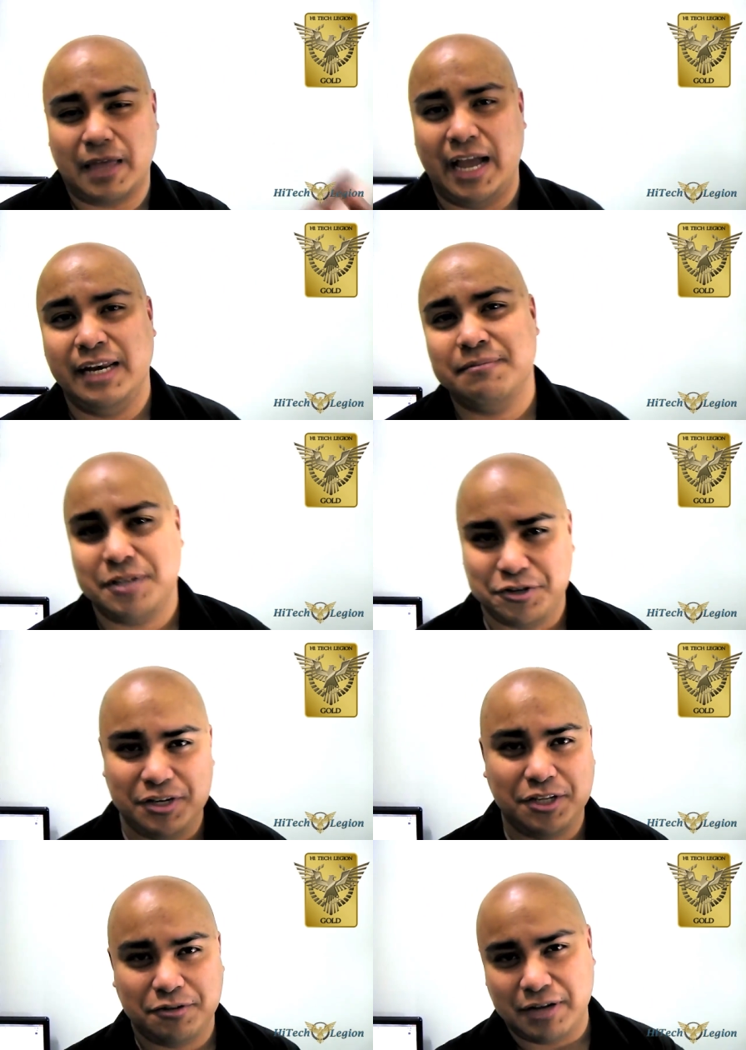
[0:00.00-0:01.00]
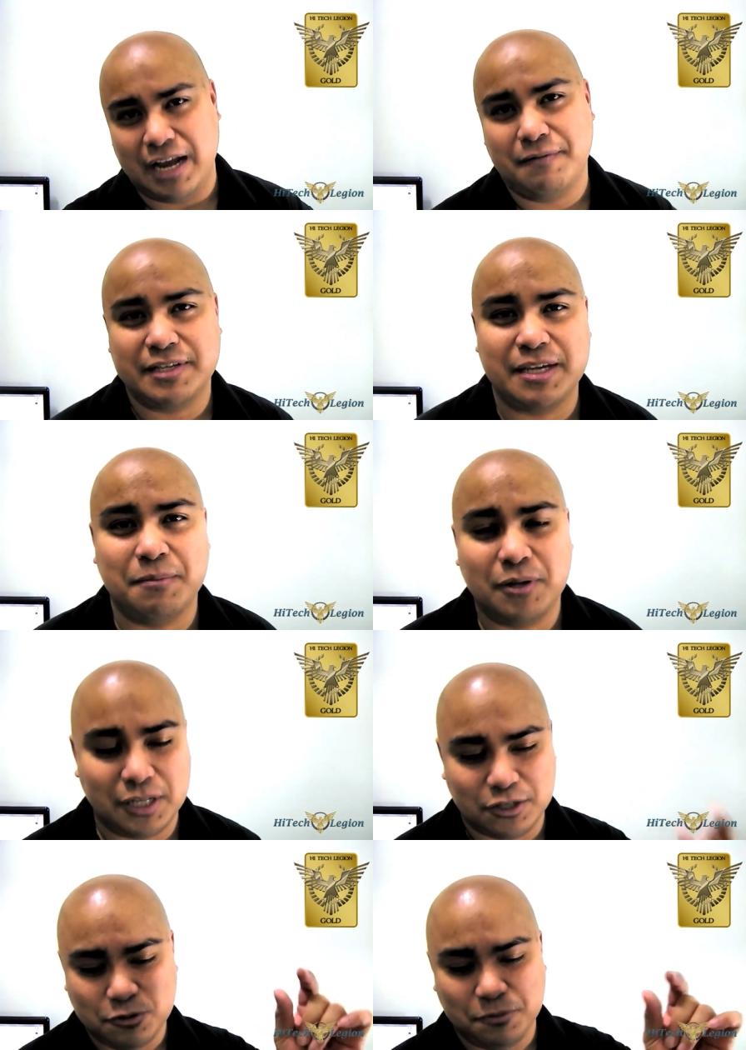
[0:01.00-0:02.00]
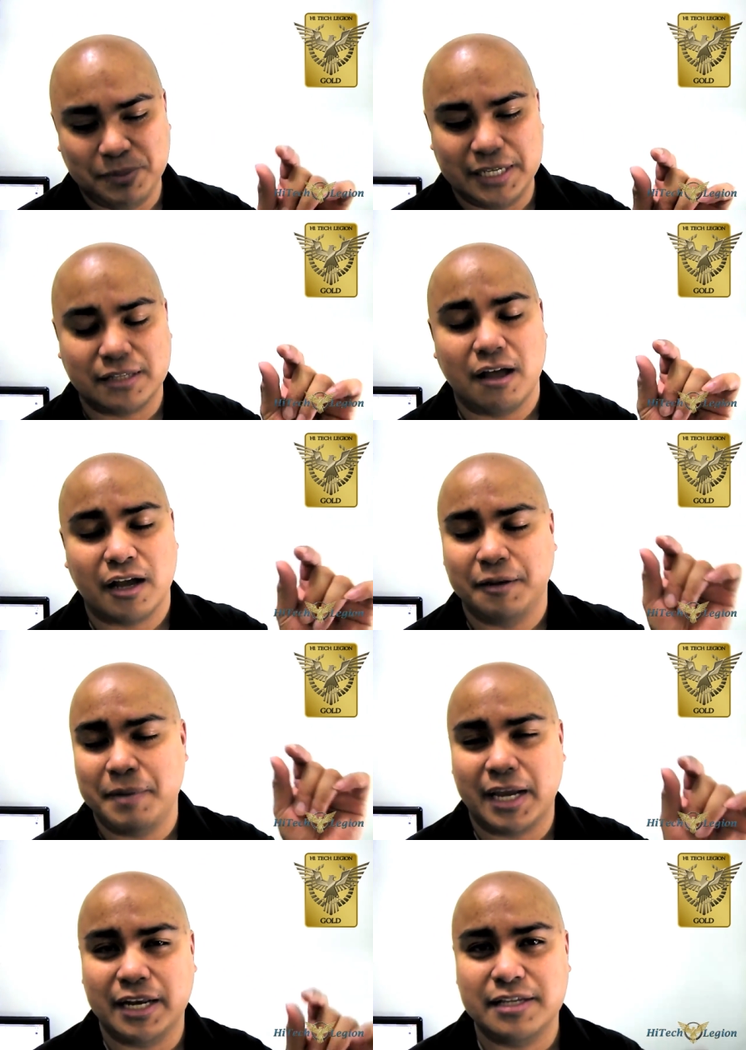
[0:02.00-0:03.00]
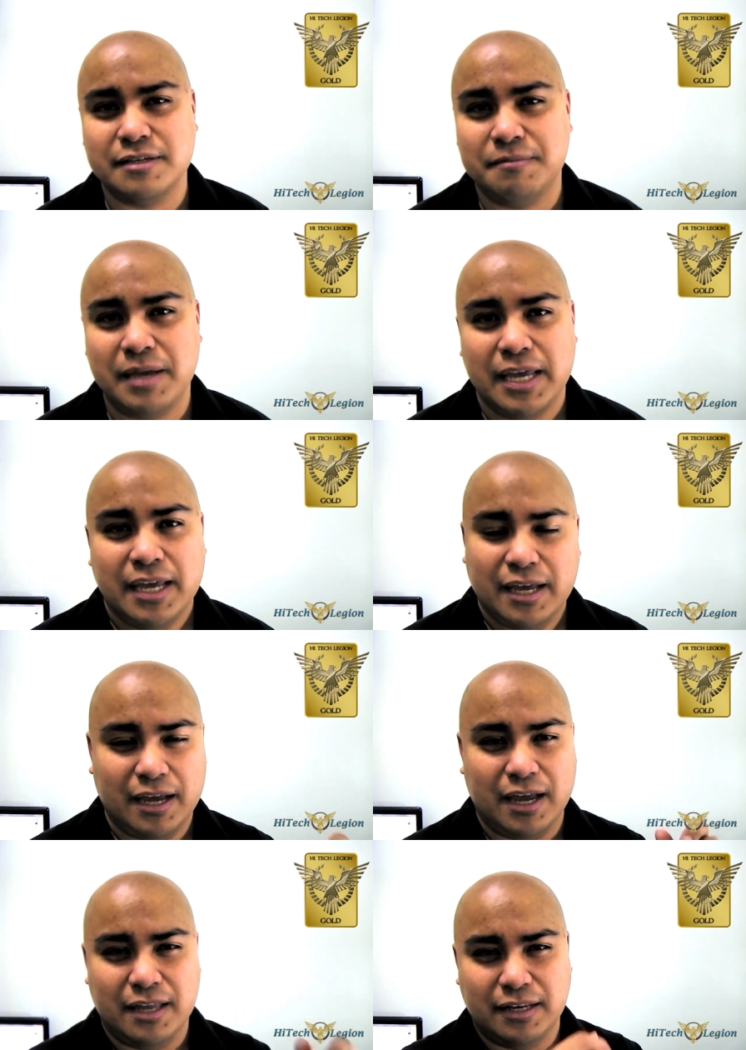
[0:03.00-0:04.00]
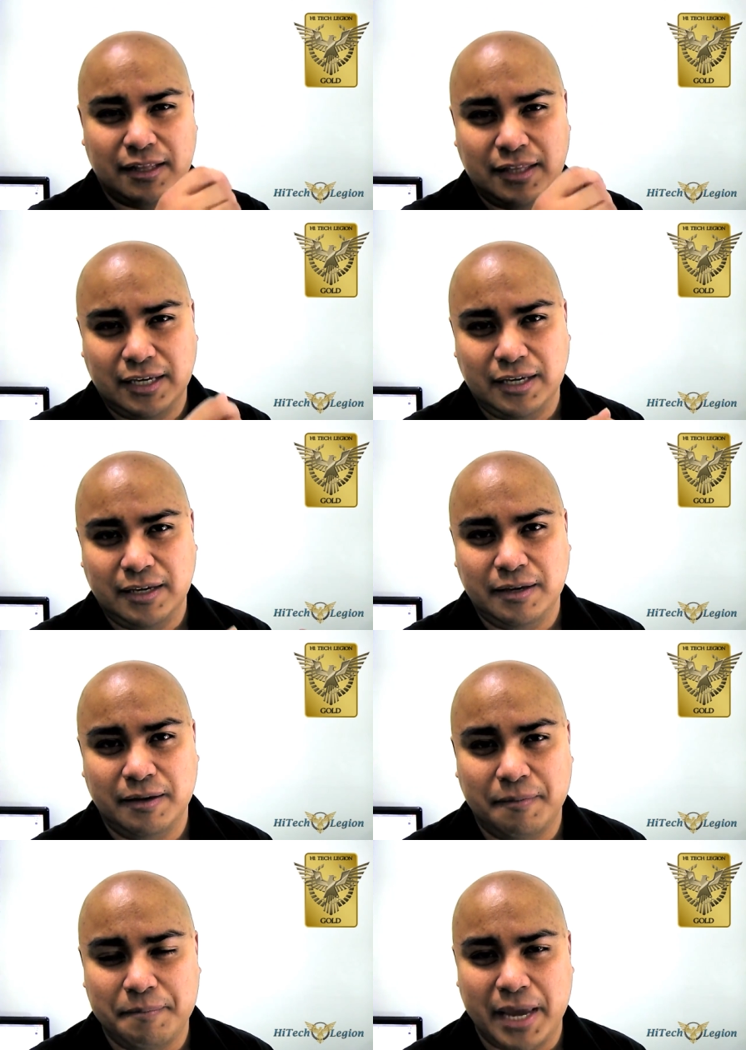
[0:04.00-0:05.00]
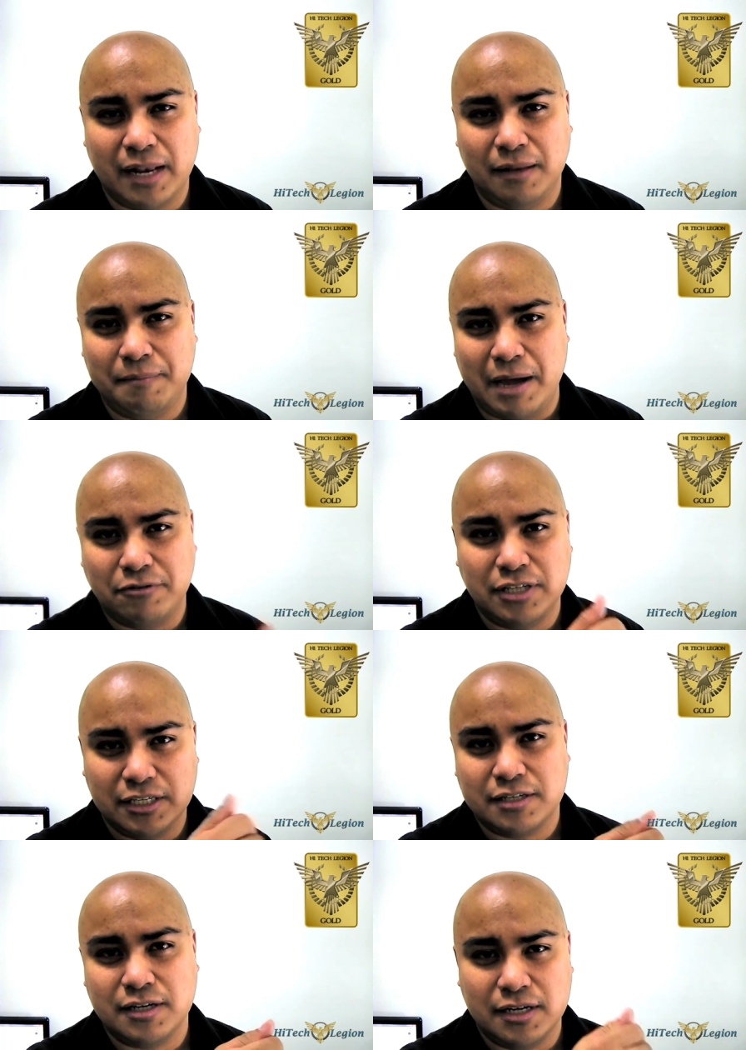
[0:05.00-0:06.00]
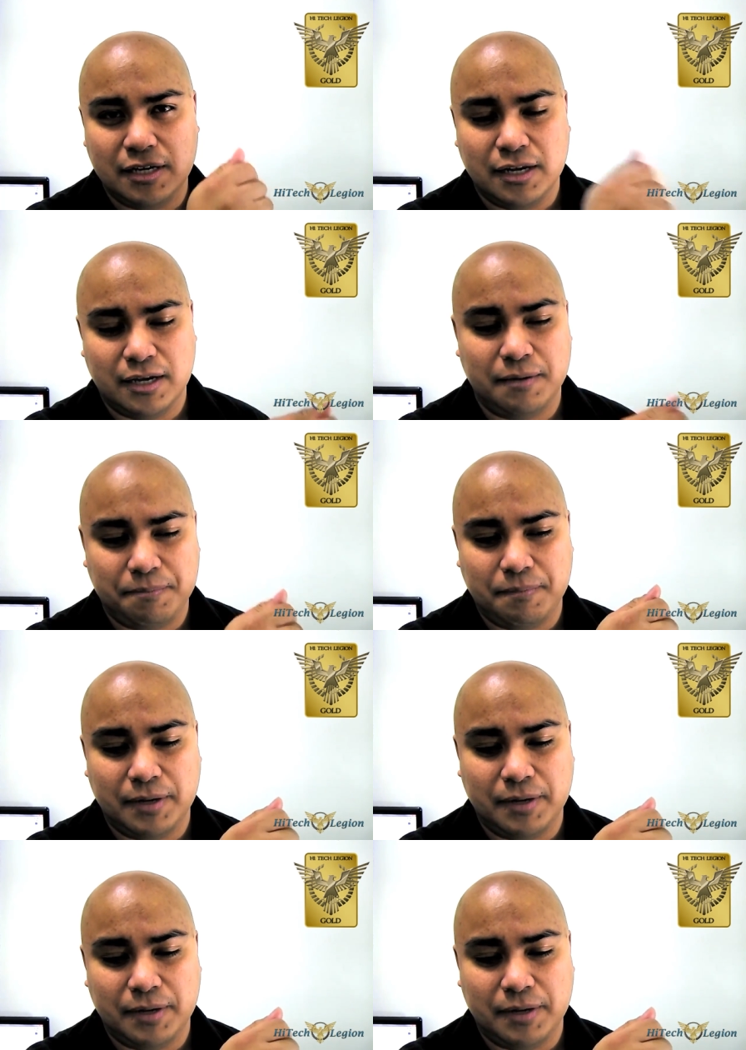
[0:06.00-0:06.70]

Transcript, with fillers: items that you need to kind of assemble the two-piece locking mechanism and the metal mounting stud uh,